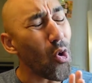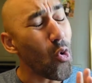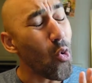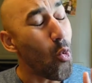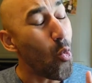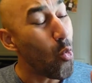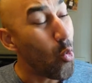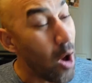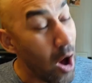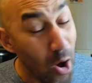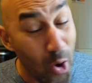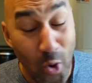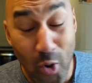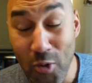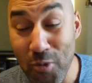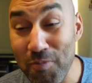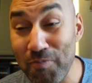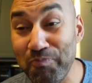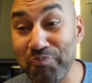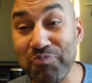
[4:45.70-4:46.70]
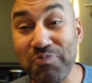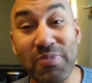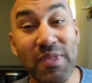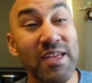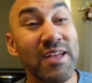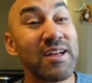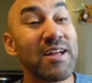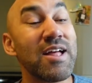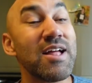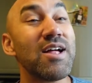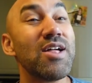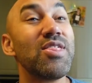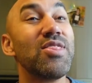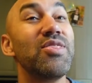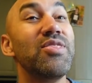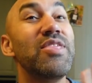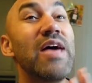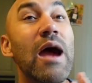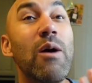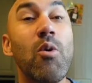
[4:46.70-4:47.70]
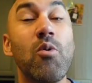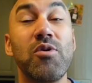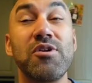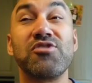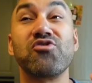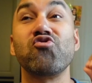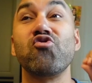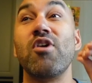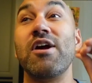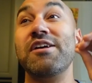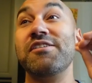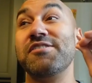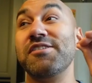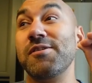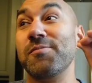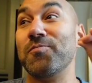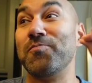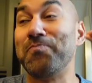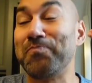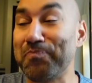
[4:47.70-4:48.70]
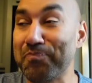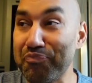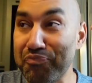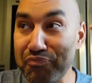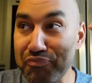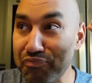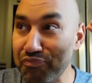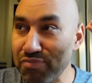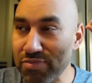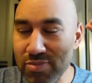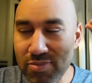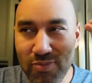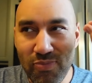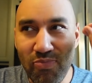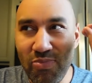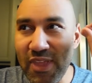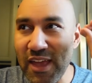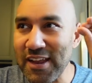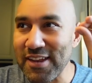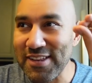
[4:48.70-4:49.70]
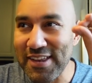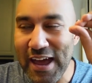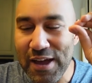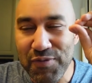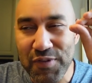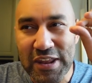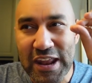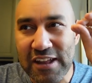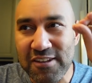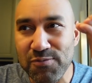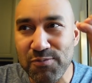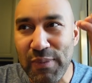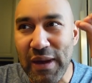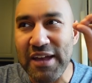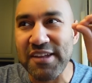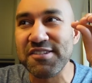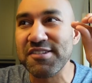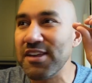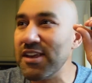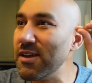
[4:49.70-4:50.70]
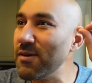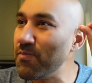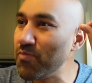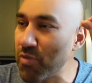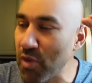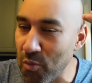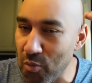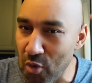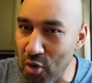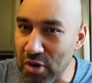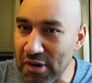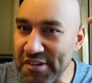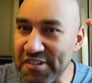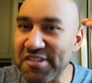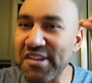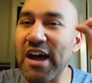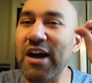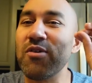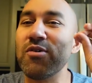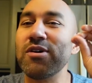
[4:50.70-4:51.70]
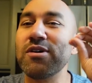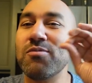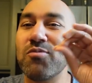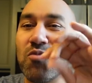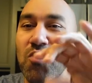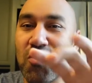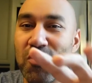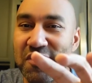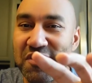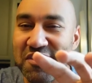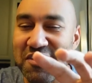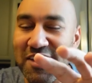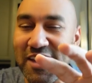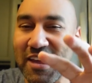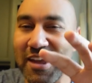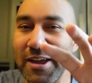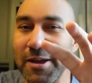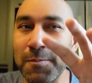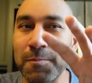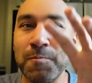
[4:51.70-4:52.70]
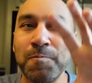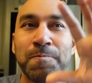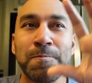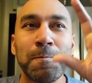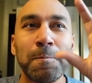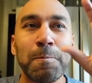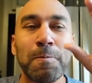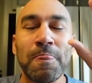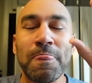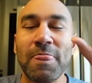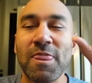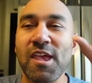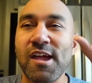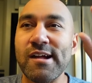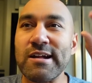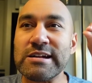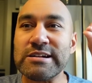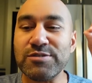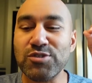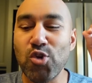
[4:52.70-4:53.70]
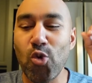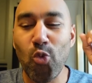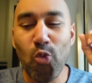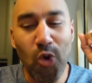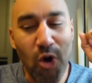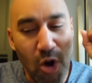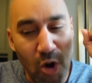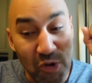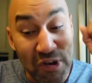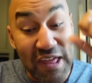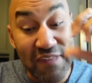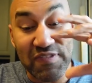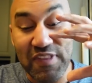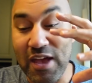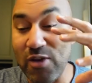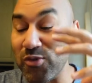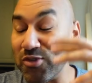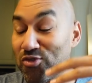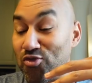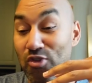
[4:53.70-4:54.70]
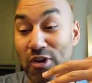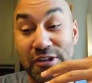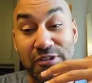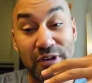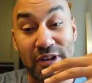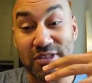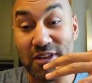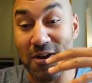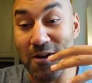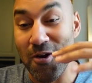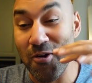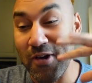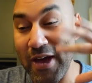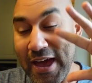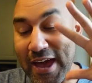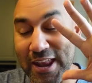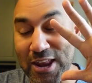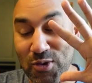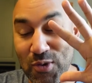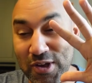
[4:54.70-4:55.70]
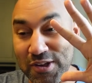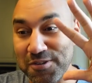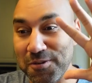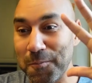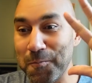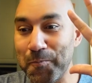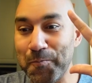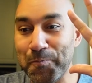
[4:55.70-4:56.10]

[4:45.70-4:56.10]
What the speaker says: Whoa. That one was crazy. Definitely not spicy. More sour. More zing. Woo. That thing was crazy right there. Okay. Anyways.